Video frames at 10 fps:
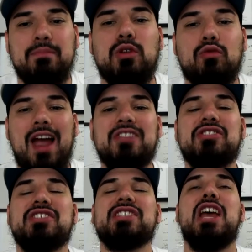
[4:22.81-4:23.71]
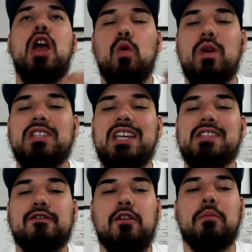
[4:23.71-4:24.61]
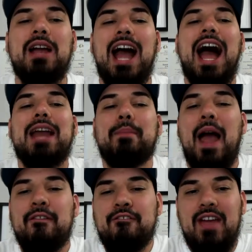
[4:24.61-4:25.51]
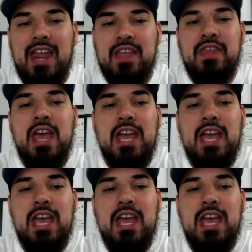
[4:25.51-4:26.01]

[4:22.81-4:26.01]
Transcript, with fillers: The righteousness which is from God by faith